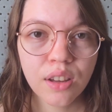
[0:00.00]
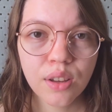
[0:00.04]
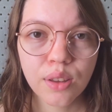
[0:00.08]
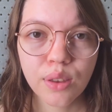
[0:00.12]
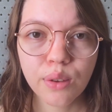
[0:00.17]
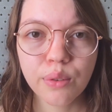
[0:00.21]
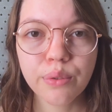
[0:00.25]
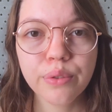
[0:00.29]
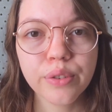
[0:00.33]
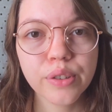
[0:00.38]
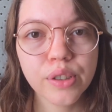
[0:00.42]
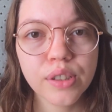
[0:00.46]

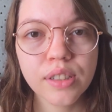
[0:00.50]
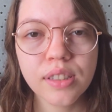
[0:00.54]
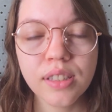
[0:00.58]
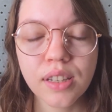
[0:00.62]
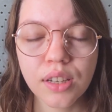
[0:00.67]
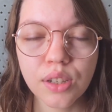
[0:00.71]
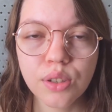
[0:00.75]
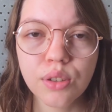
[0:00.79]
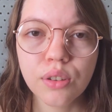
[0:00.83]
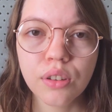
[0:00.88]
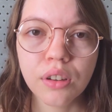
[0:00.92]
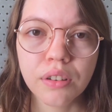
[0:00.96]
you first
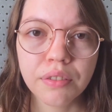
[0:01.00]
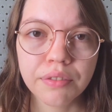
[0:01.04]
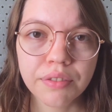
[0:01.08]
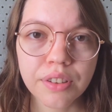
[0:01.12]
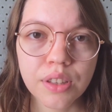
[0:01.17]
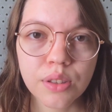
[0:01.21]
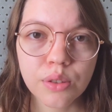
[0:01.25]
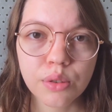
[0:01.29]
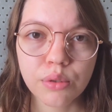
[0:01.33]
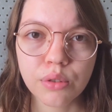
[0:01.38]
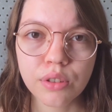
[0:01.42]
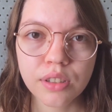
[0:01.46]
need to
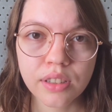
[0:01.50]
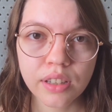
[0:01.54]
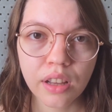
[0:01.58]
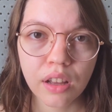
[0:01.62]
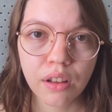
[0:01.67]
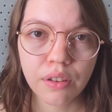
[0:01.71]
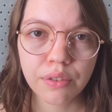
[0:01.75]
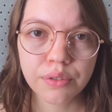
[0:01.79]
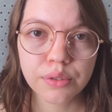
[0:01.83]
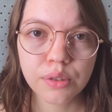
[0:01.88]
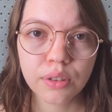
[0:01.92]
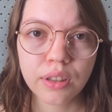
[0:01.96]
convince
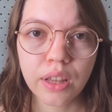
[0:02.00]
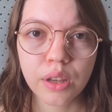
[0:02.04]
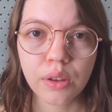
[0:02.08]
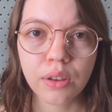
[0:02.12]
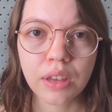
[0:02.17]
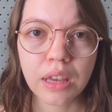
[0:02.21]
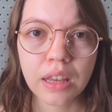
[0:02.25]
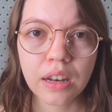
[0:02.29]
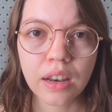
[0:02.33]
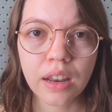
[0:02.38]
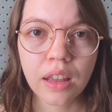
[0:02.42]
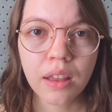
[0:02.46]
yourself so that you
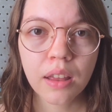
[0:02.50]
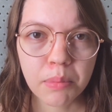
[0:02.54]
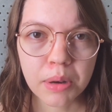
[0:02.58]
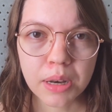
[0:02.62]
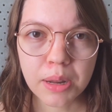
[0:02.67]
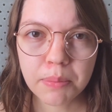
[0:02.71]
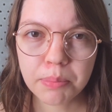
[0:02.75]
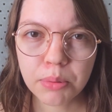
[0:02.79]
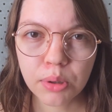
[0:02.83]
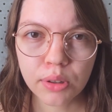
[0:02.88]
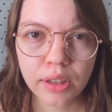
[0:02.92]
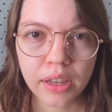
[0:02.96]
can
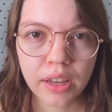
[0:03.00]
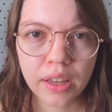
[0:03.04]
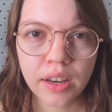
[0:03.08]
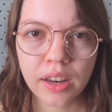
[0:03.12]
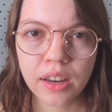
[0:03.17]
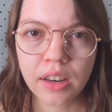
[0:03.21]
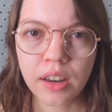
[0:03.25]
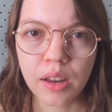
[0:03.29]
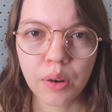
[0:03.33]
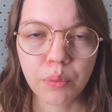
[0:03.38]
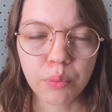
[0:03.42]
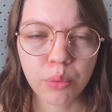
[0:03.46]
manipulate
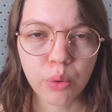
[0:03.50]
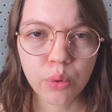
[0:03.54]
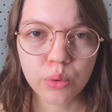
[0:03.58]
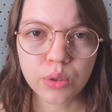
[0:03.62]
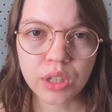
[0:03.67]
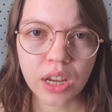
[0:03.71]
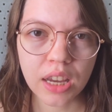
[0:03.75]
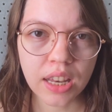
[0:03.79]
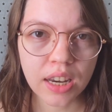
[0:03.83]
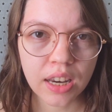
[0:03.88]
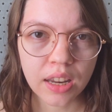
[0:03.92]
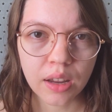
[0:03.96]
it and
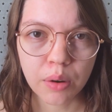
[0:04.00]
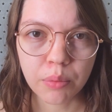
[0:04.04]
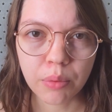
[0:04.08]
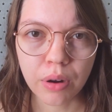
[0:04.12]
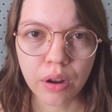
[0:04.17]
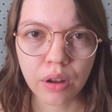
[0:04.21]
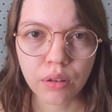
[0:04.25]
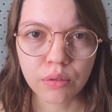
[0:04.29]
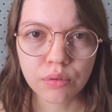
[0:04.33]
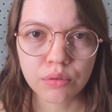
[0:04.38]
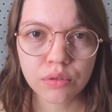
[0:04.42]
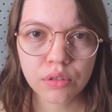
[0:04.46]
rotate it
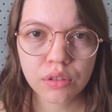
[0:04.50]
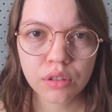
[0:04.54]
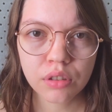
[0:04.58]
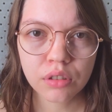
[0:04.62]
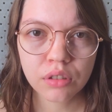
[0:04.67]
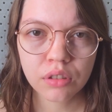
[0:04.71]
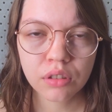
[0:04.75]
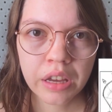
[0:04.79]
around.